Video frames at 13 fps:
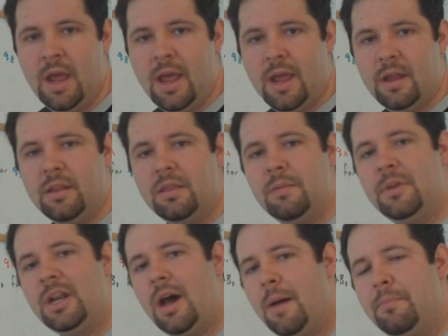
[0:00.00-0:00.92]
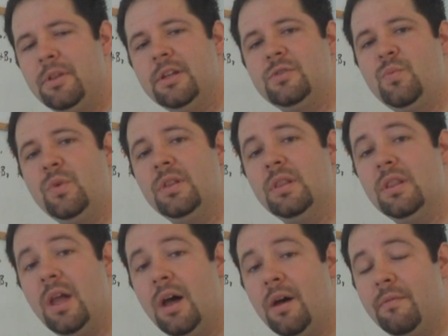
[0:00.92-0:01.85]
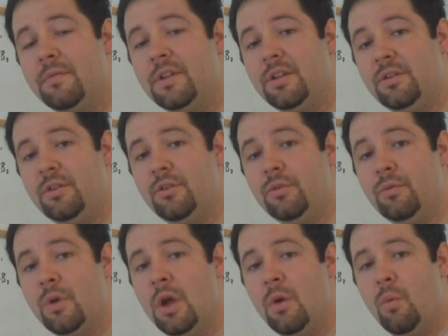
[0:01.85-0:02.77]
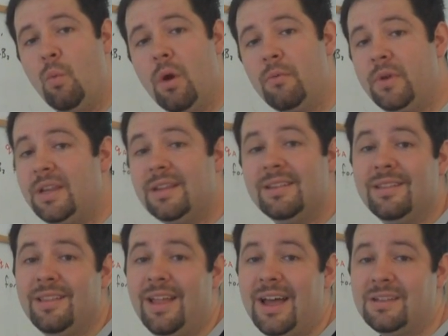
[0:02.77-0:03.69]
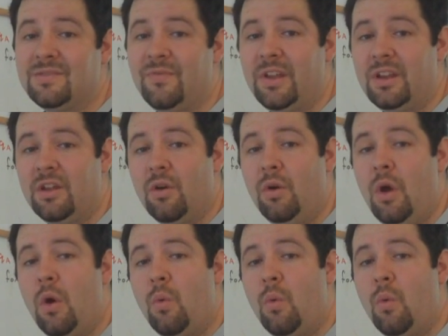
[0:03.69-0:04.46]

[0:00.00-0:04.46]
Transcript: And the monopolist would love to do what we did in the last video,